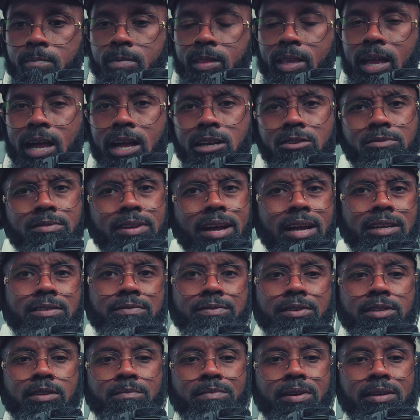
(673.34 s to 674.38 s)
How do you guys
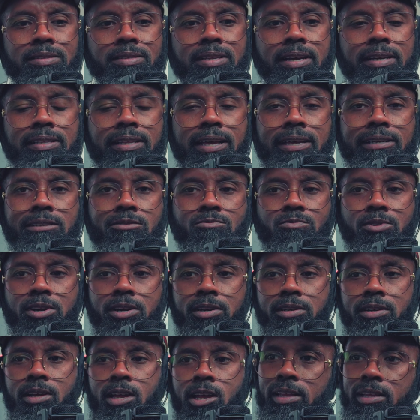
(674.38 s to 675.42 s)
feel about that? Like
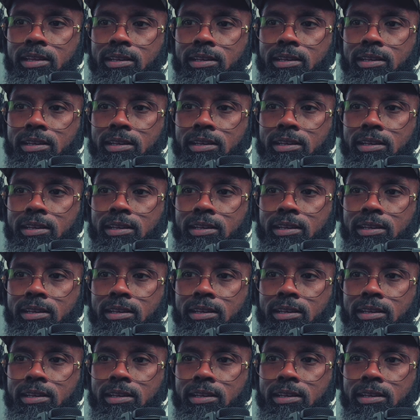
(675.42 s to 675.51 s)
we're